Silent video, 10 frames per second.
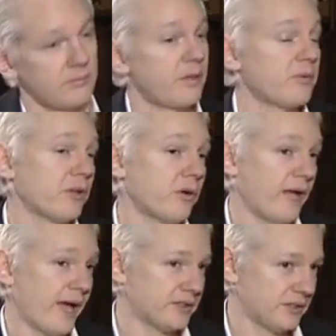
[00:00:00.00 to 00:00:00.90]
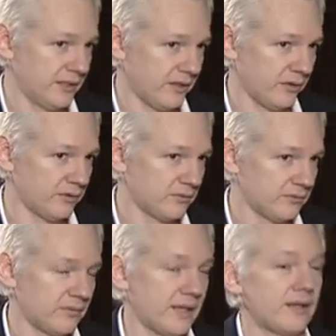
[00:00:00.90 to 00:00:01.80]
People don't actually know.
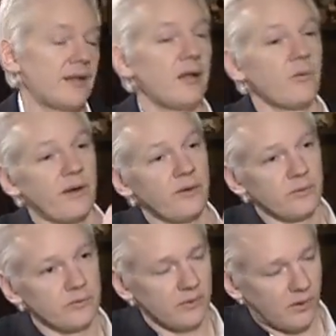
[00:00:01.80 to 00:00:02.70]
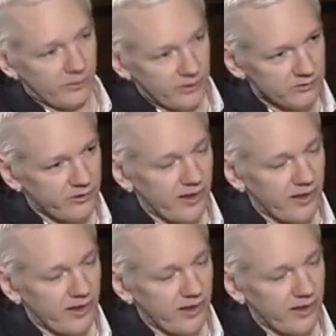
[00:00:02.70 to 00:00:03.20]
When on